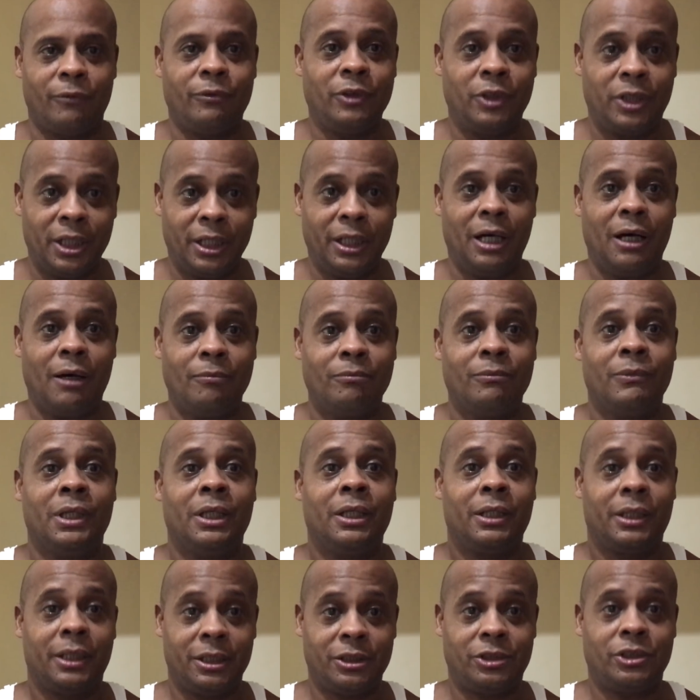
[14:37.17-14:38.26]
You get
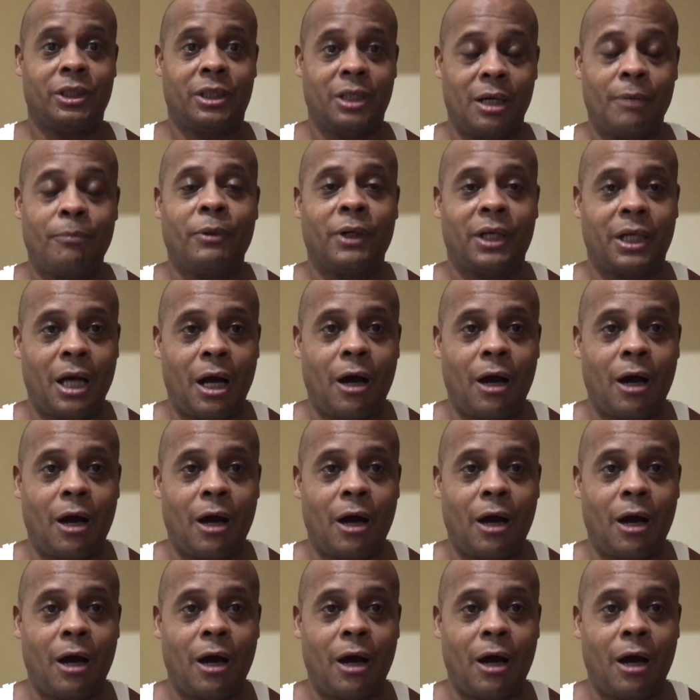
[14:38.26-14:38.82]
up, get your cup of